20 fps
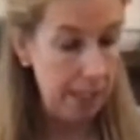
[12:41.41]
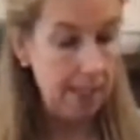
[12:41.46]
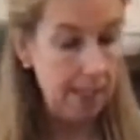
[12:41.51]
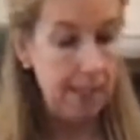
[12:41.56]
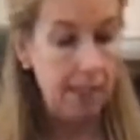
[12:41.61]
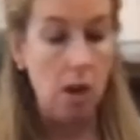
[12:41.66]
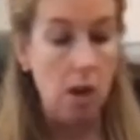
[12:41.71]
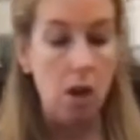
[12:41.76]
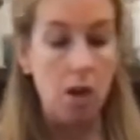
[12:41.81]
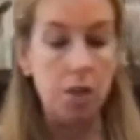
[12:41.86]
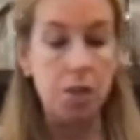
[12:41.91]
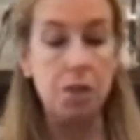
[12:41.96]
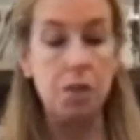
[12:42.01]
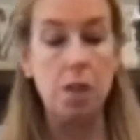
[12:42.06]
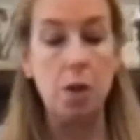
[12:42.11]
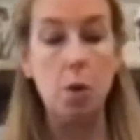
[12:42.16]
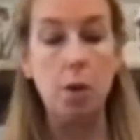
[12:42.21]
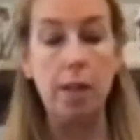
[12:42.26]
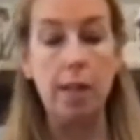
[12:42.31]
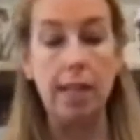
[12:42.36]
And then
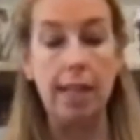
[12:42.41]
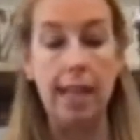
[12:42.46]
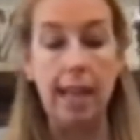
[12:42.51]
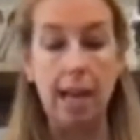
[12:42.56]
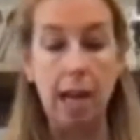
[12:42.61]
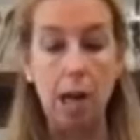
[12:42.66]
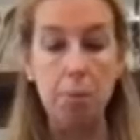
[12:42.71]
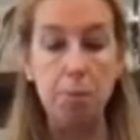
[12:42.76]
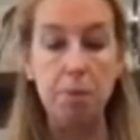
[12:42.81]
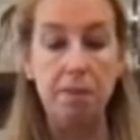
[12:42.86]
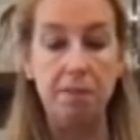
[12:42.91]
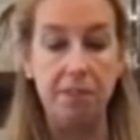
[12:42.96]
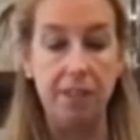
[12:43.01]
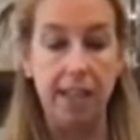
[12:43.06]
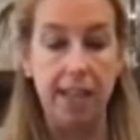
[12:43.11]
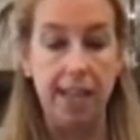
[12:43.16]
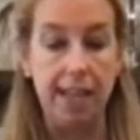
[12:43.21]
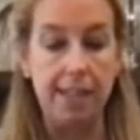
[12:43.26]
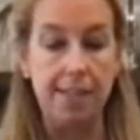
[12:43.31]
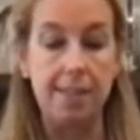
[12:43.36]
also kelp
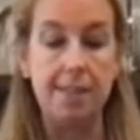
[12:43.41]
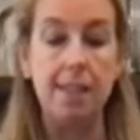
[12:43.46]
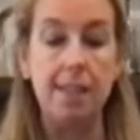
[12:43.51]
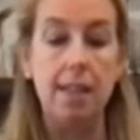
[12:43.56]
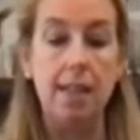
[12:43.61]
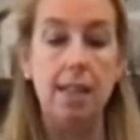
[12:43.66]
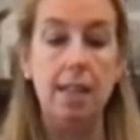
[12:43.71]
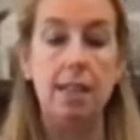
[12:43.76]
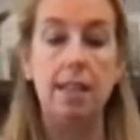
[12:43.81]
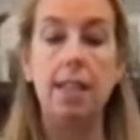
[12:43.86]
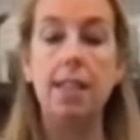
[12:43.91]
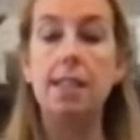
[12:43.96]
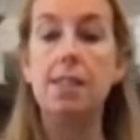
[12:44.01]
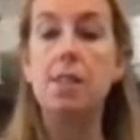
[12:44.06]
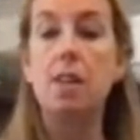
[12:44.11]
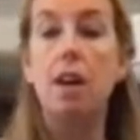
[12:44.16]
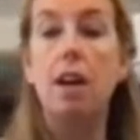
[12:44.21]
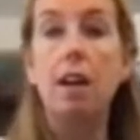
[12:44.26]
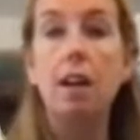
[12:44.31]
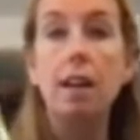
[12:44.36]
flakes.
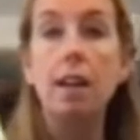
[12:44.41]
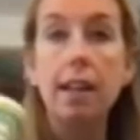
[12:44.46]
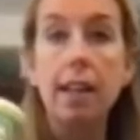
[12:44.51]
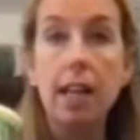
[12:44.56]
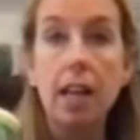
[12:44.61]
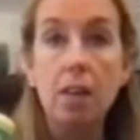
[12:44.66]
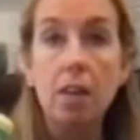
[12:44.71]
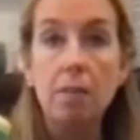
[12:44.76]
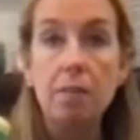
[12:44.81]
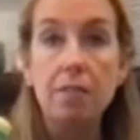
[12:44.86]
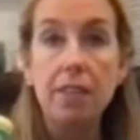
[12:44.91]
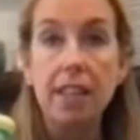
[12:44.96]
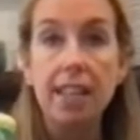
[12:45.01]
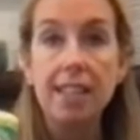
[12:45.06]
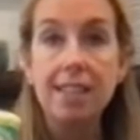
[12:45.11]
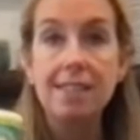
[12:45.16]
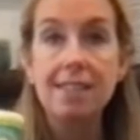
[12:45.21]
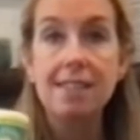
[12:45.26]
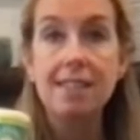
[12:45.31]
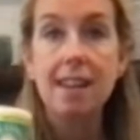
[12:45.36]
These are kelp
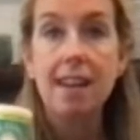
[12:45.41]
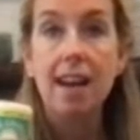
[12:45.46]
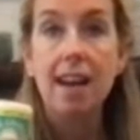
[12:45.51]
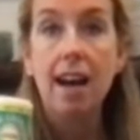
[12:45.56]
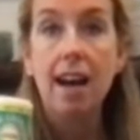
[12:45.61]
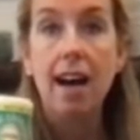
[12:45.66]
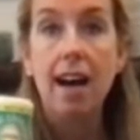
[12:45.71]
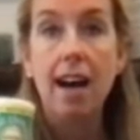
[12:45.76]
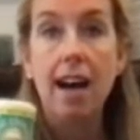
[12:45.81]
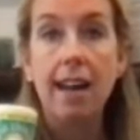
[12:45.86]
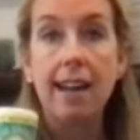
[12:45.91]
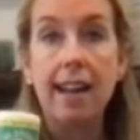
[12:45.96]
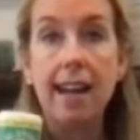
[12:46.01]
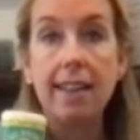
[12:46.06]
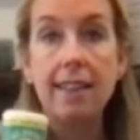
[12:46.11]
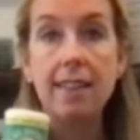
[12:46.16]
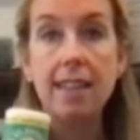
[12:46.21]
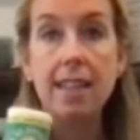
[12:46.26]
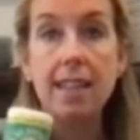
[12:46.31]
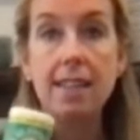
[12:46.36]
flakes. I
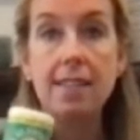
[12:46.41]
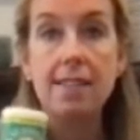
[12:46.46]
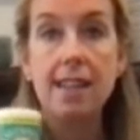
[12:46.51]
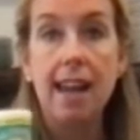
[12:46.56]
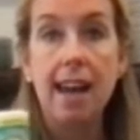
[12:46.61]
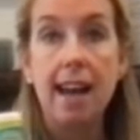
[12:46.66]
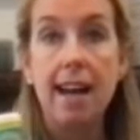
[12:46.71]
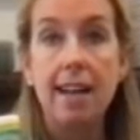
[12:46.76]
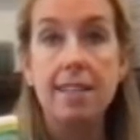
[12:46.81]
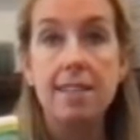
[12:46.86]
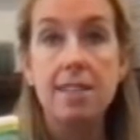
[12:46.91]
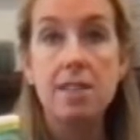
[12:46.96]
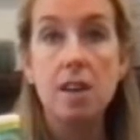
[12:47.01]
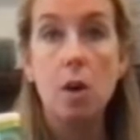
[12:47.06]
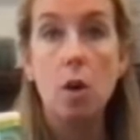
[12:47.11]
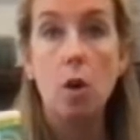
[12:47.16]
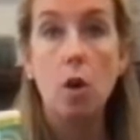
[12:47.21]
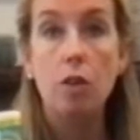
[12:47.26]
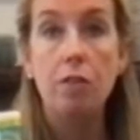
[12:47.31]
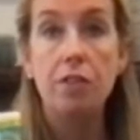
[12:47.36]
got these at
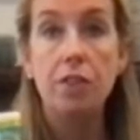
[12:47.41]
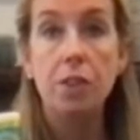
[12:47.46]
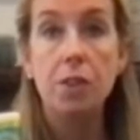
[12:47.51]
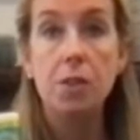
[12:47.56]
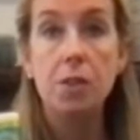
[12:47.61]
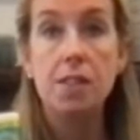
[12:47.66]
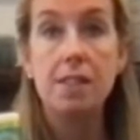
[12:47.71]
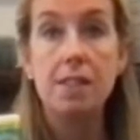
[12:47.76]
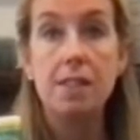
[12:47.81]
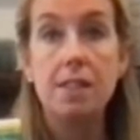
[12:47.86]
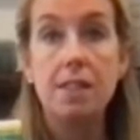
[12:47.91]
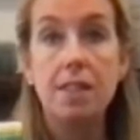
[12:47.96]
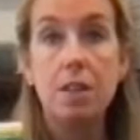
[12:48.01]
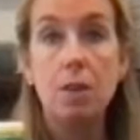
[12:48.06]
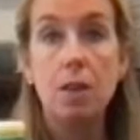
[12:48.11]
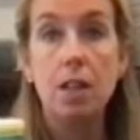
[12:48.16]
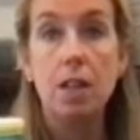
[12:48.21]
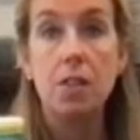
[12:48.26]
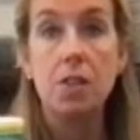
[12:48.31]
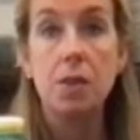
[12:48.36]
Whole Foods. You
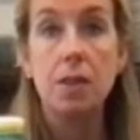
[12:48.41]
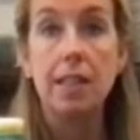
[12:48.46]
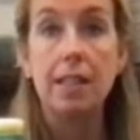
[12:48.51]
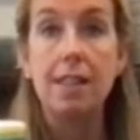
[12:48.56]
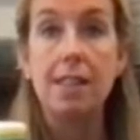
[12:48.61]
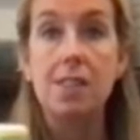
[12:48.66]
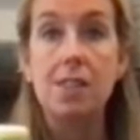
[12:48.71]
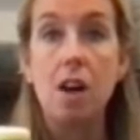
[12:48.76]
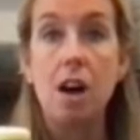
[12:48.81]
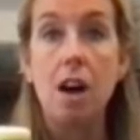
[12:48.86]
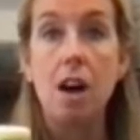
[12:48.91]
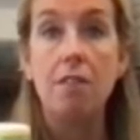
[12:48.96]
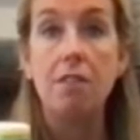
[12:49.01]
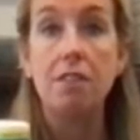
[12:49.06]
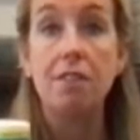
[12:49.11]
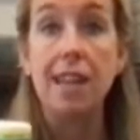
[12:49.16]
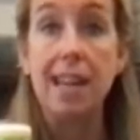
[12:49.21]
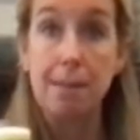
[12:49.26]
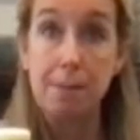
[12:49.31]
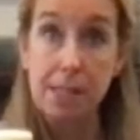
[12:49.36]
can also get this off
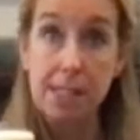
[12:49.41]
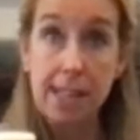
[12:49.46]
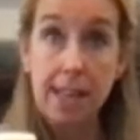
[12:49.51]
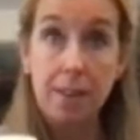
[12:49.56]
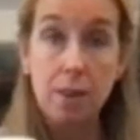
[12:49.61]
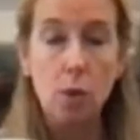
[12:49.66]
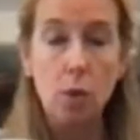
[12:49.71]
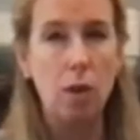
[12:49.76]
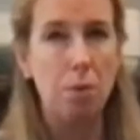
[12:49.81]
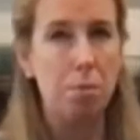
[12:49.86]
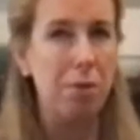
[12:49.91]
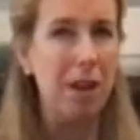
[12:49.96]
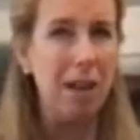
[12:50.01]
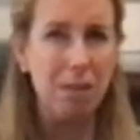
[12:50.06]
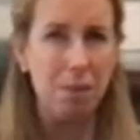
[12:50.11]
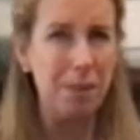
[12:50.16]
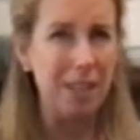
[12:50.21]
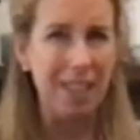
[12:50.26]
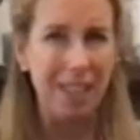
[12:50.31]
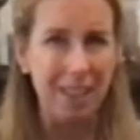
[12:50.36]
of Amazon or
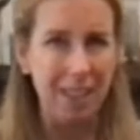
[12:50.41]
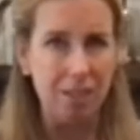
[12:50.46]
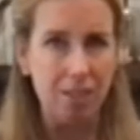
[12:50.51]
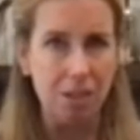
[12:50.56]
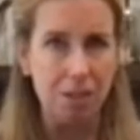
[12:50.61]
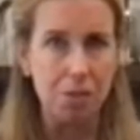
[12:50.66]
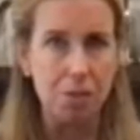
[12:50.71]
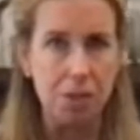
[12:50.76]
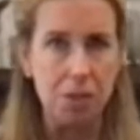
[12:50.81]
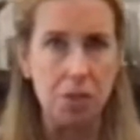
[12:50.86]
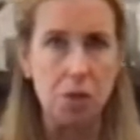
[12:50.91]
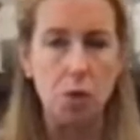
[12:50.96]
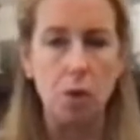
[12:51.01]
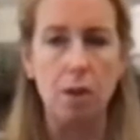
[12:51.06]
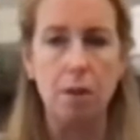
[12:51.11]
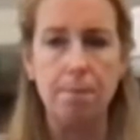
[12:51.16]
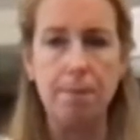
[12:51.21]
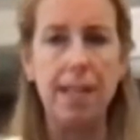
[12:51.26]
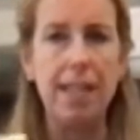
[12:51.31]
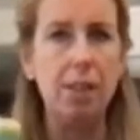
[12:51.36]
probably any grocery
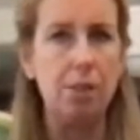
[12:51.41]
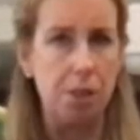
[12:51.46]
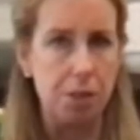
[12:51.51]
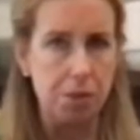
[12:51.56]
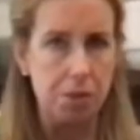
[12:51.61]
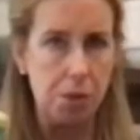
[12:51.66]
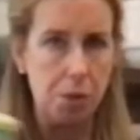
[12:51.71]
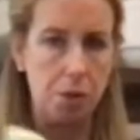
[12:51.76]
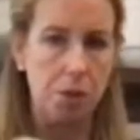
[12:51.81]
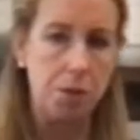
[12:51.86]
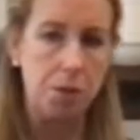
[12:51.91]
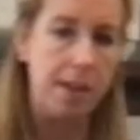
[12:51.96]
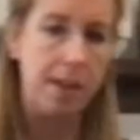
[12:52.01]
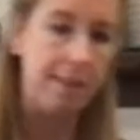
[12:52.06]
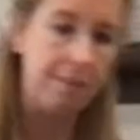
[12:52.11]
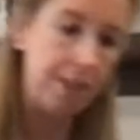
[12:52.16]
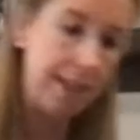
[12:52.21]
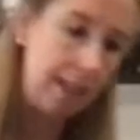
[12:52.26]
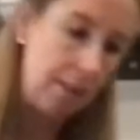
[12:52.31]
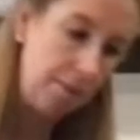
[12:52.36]
store. Many grocery stores will
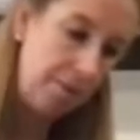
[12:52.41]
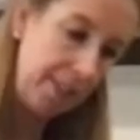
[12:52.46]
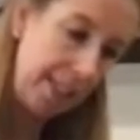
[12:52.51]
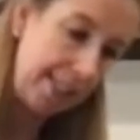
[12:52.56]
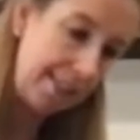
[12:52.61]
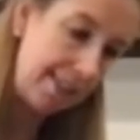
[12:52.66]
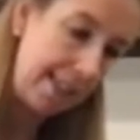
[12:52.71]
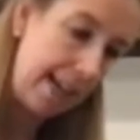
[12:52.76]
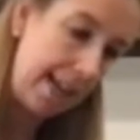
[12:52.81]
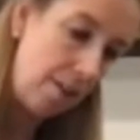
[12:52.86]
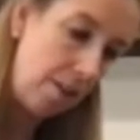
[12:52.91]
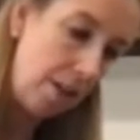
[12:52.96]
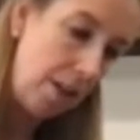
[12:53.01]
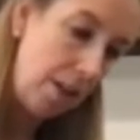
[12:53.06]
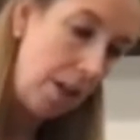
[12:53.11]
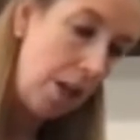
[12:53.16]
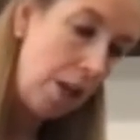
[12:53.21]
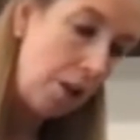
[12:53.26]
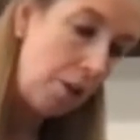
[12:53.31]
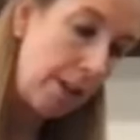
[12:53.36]
have kelp flakes now.
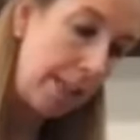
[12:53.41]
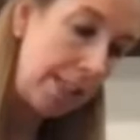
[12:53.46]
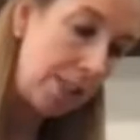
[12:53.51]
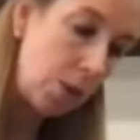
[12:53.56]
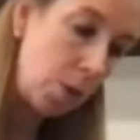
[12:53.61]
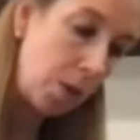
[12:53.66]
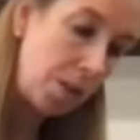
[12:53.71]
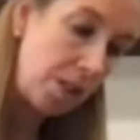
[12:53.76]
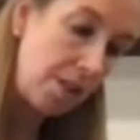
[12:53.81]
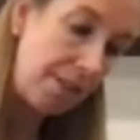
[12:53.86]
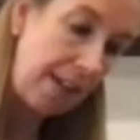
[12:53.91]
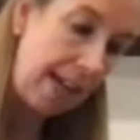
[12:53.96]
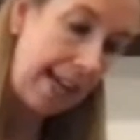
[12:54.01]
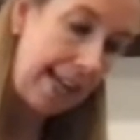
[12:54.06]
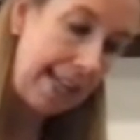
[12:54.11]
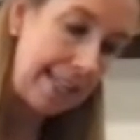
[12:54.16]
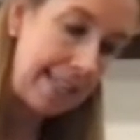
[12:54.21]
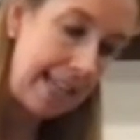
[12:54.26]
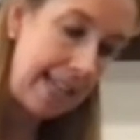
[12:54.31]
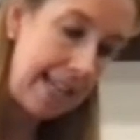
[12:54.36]
Great source of
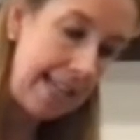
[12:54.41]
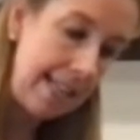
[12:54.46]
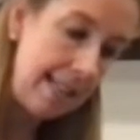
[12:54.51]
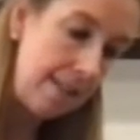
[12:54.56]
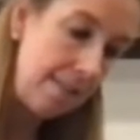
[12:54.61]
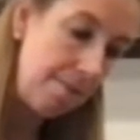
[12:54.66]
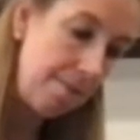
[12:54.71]
iodine.